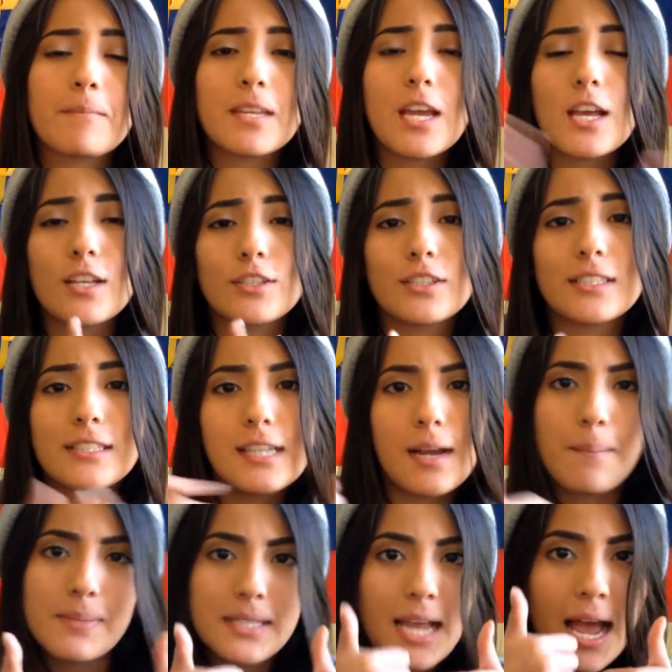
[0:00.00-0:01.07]
Just
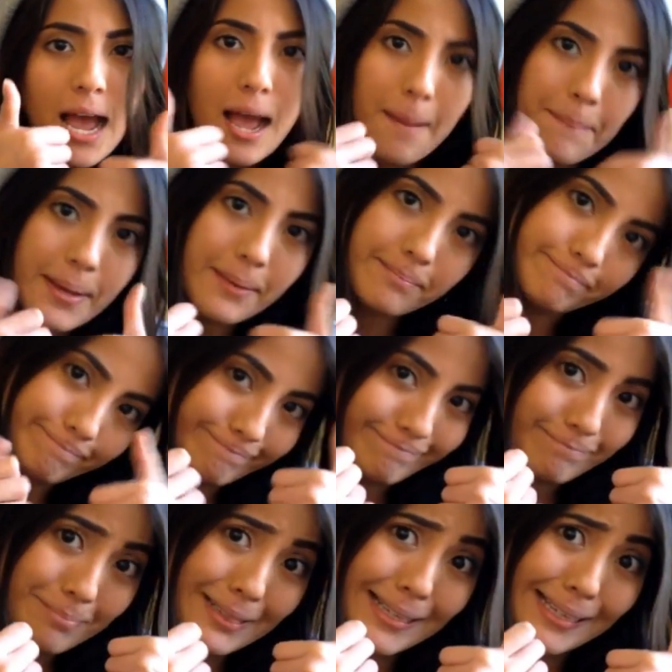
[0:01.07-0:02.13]
thumbs up,
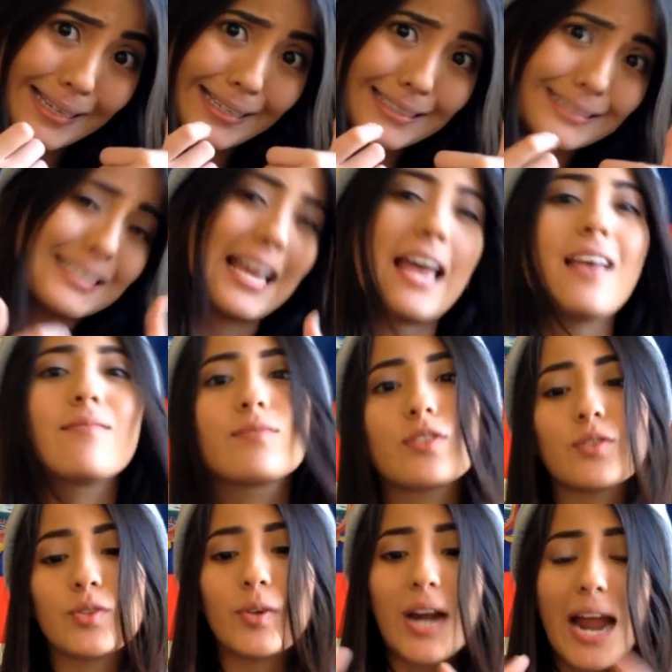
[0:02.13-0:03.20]
please, and
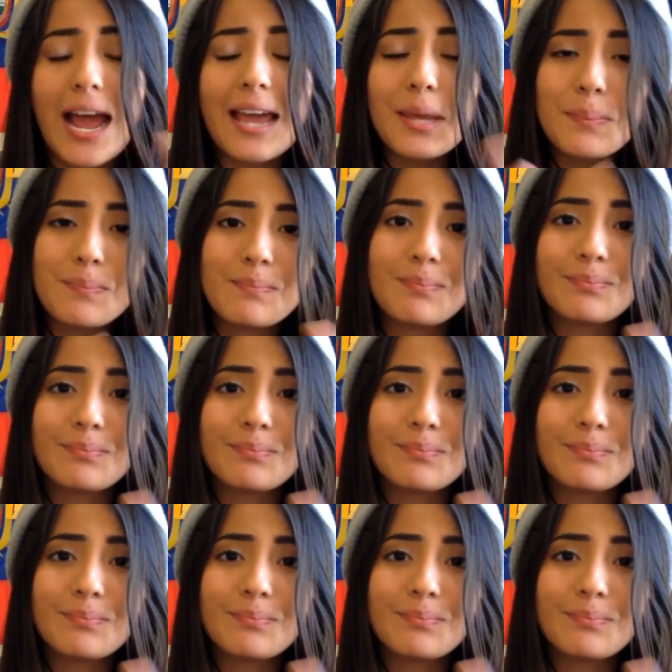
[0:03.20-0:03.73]
subscribe.